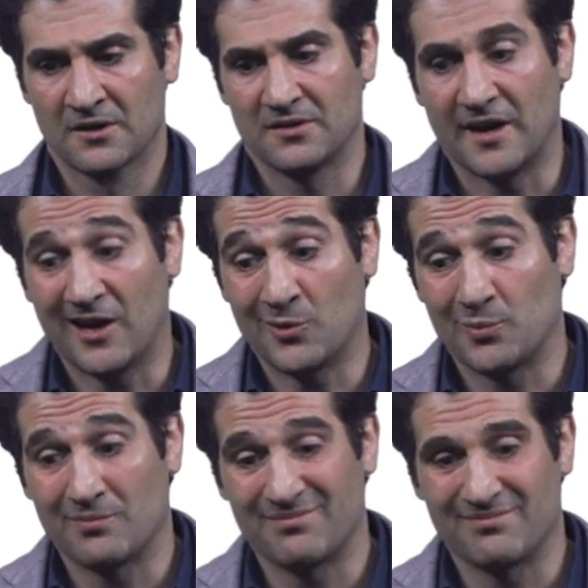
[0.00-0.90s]
Now,
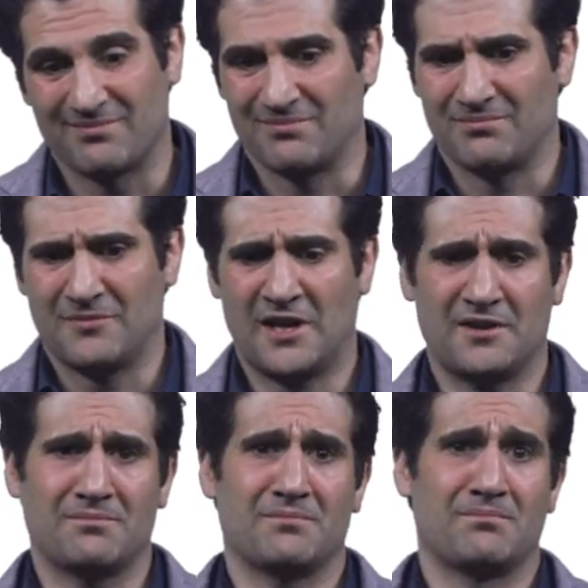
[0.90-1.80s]

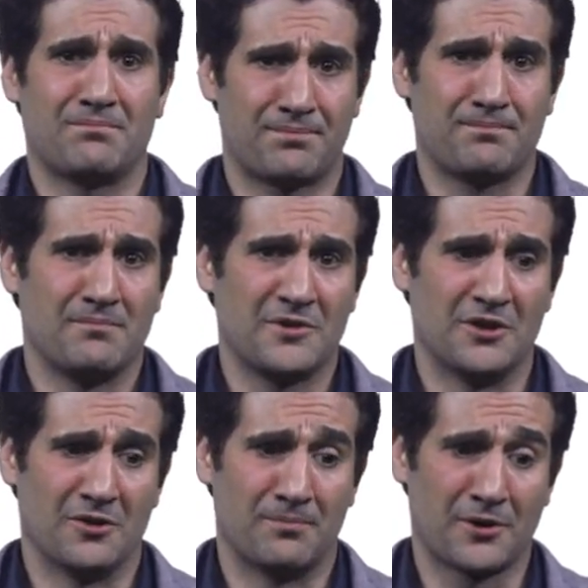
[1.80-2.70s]
not,
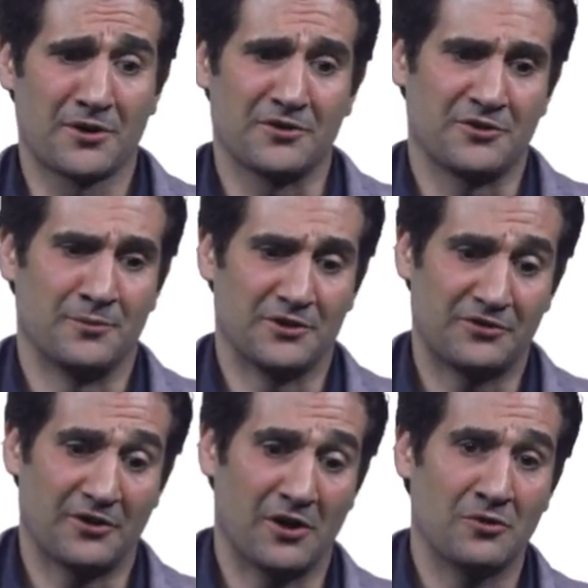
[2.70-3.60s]
burdensomely
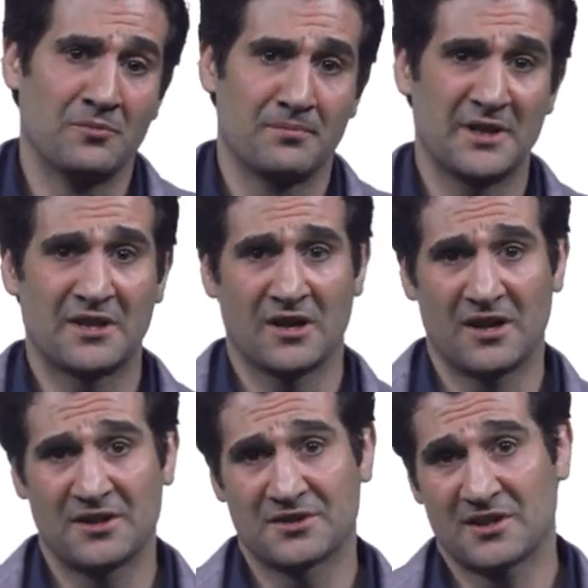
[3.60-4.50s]
so,
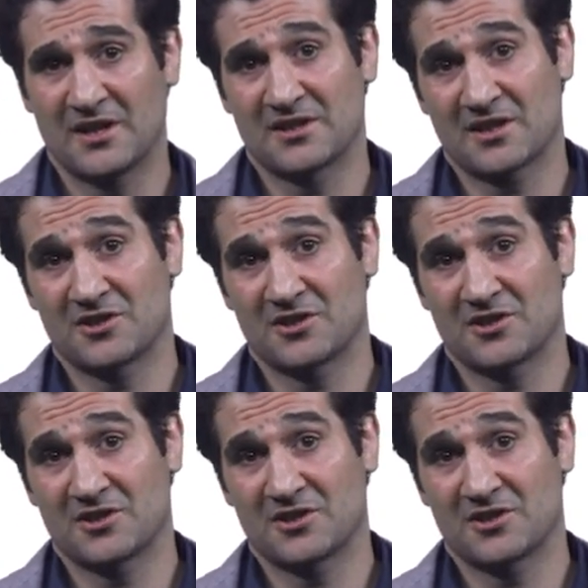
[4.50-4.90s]
because as I